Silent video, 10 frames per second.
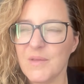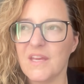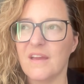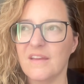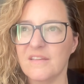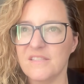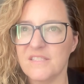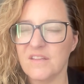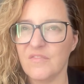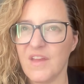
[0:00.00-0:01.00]

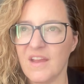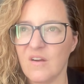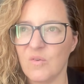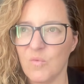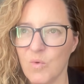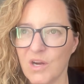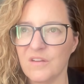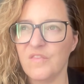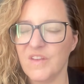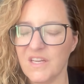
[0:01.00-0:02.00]
because they are
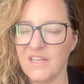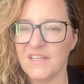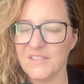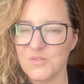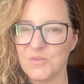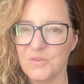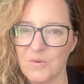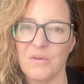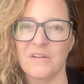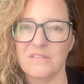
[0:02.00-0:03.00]
worth fitting into
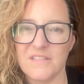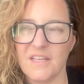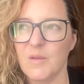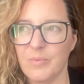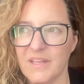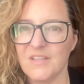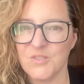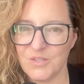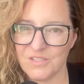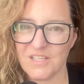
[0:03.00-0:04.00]
your daily plan, into your